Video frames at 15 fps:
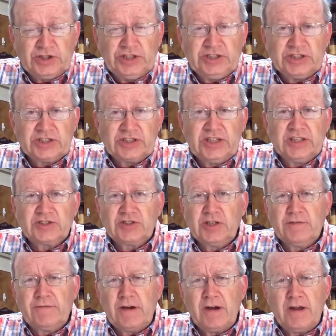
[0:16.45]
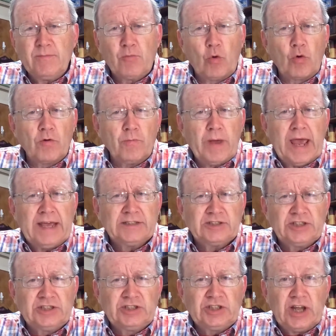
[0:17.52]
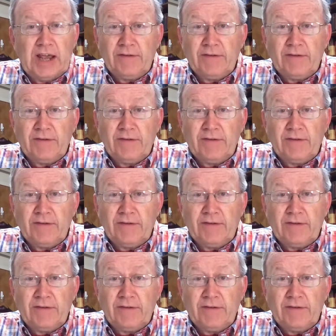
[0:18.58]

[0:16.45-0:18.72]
Jesus gets to a very important passage.